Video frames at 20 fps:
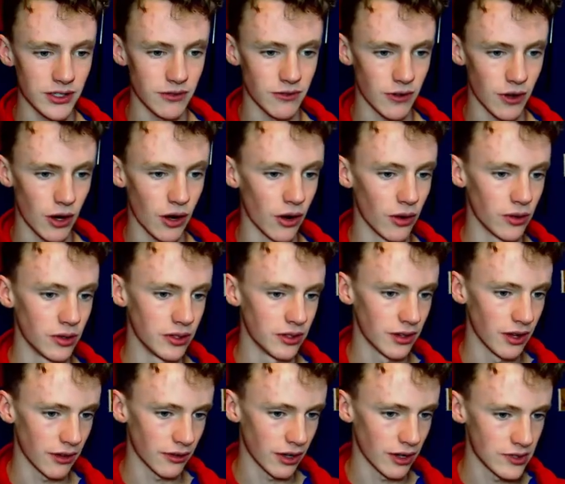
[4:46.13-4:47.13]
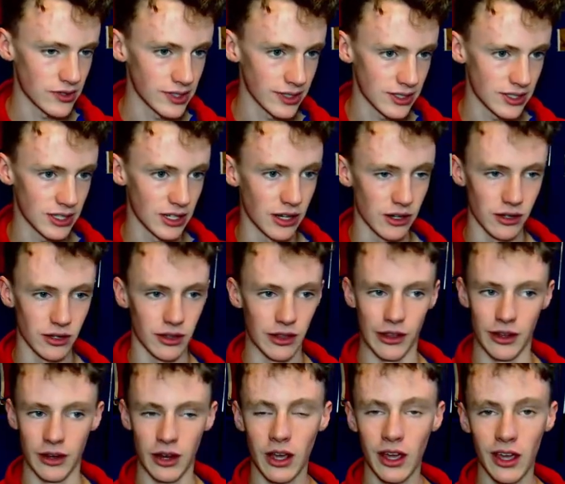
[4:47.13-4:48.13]
of code, I've got 60 here and
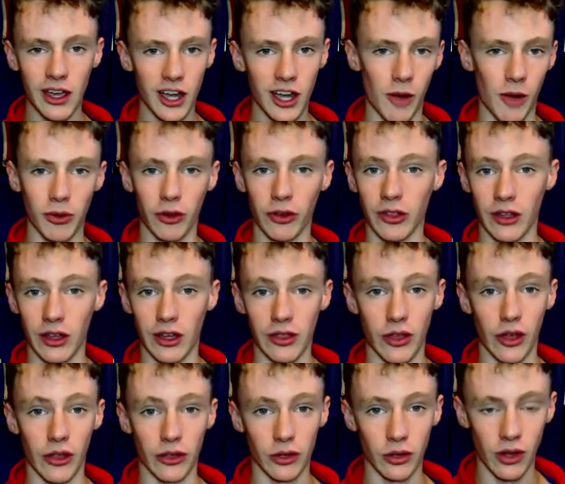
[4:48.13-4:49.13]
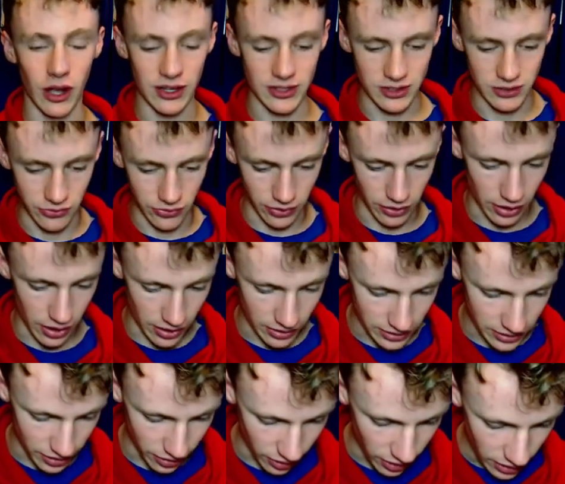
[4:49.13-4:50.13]
then a couple in the other classes I've got
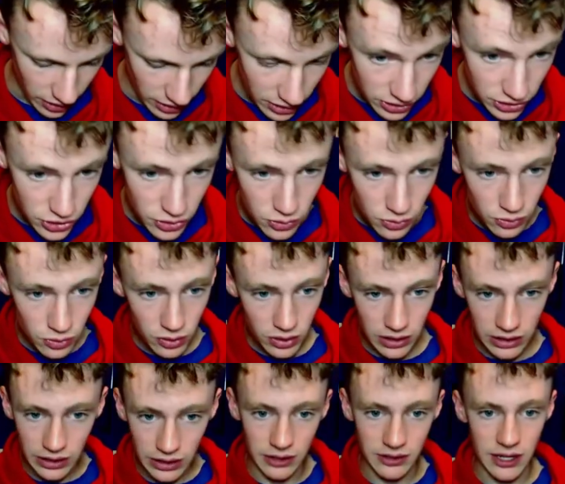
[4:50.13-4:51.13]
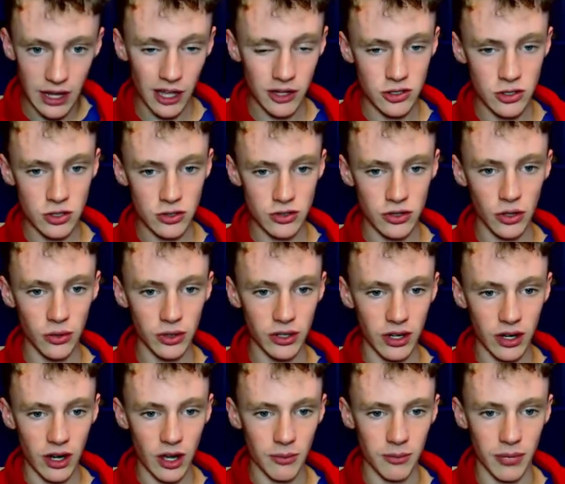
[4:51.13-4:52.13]
here, you can get textures
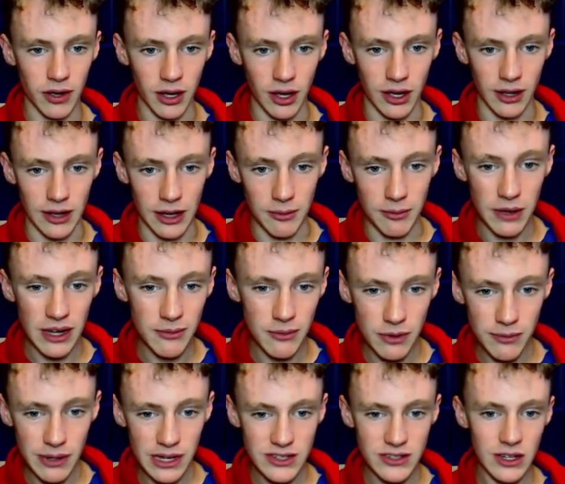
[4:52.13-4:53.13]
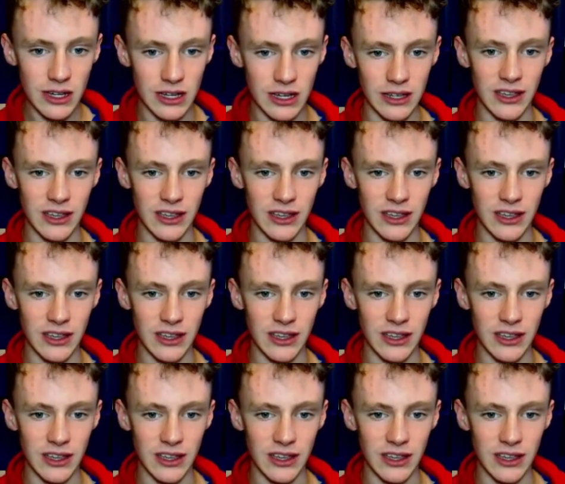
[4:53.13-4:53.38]
loading up, a basic